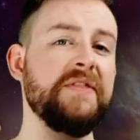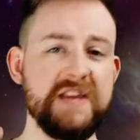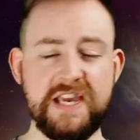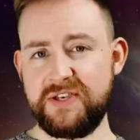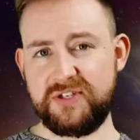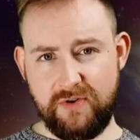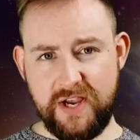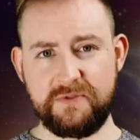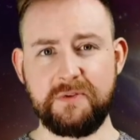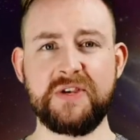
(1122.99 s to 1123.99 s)
the Easter
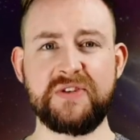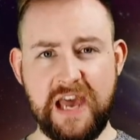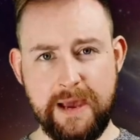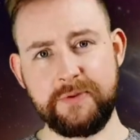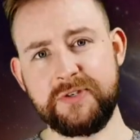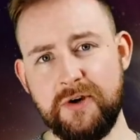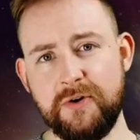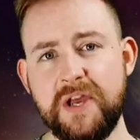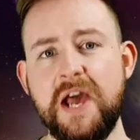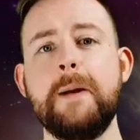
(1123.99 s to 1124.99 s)
eggs for this
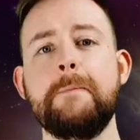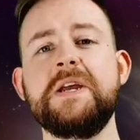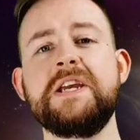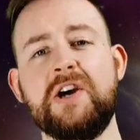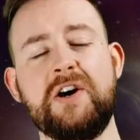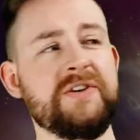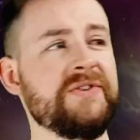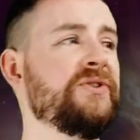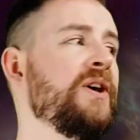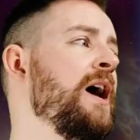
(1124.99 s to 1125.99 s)
episode
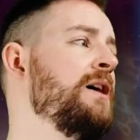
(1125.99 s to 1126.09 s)
because